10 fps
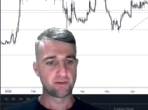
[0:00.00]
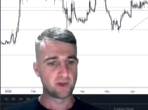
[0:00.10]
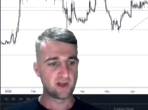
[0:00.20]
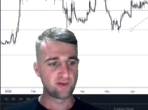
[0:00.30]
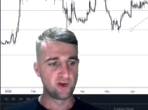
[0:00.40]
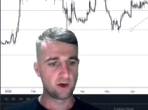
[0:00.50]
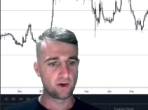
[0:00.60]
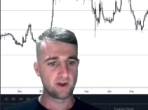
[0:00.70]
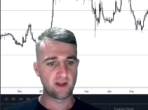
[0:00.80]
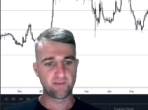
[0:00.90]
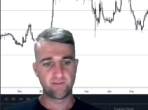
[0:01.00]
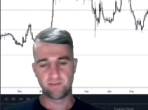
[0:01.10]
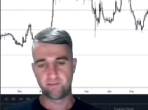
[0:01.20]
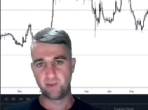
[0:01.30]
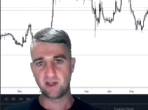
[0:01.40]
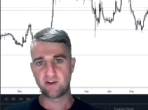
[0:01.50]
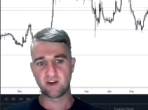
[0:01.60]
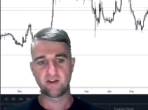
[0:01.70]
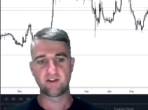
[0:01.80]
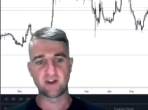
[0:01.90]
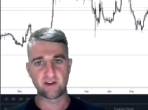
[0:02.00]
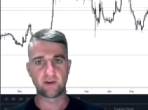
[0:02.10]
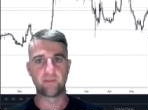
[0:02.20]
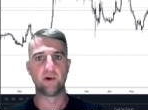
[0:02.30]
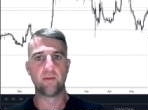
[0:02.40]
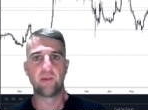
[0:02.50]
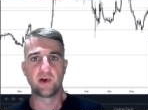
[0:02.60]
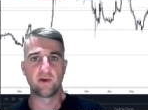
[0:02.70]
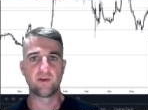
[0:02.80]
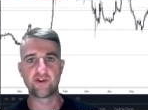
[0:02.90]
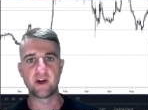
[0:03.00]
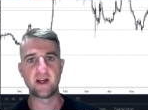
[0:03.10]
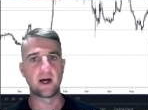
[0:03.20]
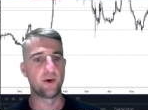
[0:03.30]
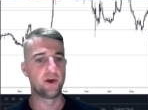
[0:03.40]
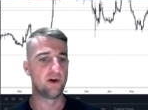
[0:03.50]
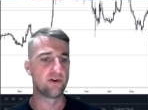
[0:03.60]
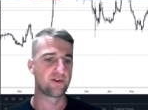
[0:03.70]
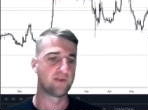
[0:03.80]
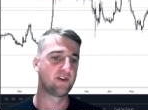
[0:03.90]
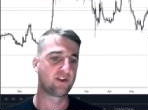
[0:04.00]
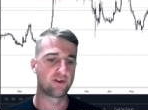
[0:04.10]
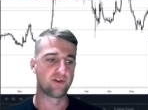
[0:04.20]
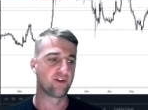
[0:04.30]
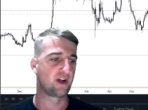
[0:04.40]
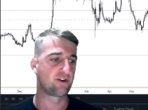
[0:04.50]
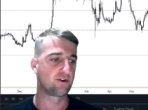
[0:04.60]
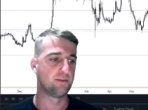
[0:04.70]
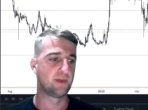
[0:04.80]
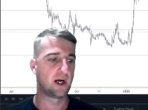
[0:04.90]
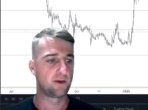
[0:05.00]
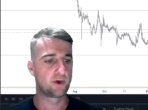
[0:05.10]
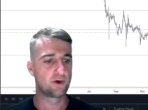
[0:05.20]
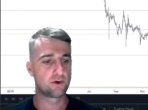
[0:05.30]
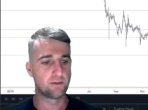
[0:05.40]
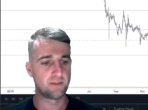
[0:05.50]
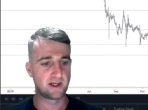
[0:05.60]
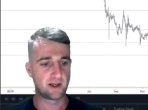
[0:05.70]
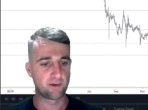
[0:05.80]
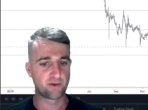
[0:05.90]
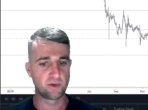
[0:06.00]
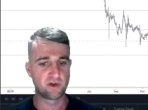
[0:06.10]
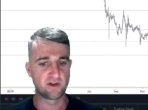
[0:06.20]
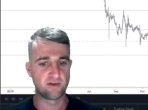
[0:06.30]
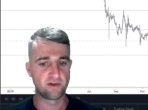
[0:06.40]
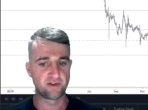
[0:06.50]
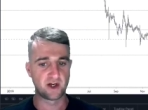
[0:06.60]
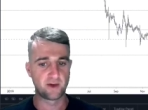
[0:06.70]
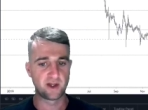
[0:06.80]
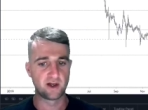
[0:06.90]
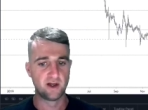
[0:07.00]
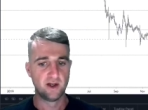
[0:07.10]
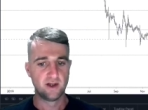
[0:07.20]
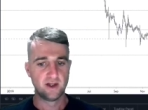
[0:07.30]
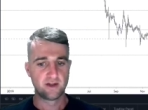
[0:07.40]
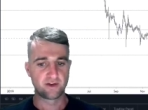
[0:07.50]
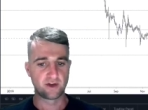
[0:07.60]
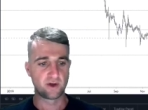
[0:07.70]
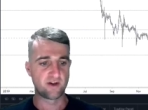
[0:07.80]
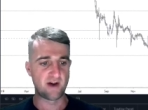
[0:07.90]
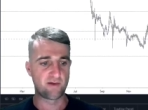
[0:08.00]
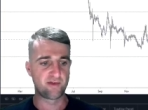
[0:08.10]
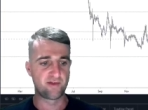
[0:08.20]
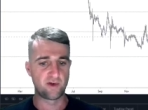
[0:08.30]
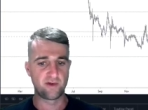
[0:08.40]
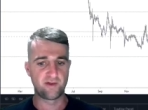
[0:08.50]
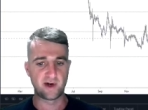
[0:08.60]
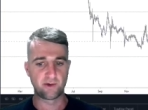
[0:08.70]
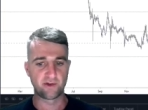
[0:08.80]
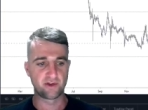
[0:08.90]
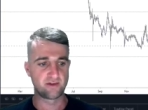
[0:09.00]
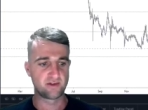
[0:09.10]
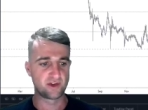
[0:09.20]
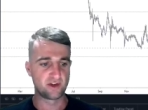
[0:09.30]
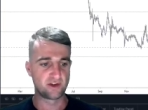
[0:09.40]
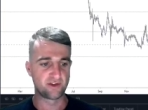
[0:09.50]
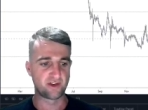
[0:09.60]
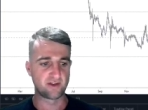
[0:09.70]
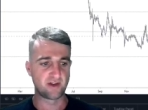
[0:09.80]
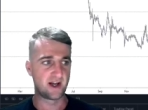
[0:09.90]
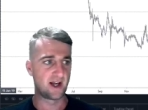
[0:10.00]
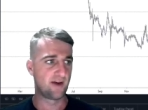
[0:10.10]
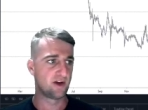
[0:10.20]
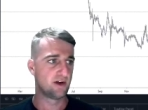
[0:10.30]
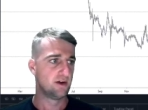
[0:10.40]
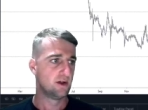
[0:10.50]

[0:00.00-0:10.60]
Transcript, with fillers: But if not, if B T starts to pump and drain out an alt, then this could start to come down, and we could come back down some of these levels down here. So around four thousand, you could see that area.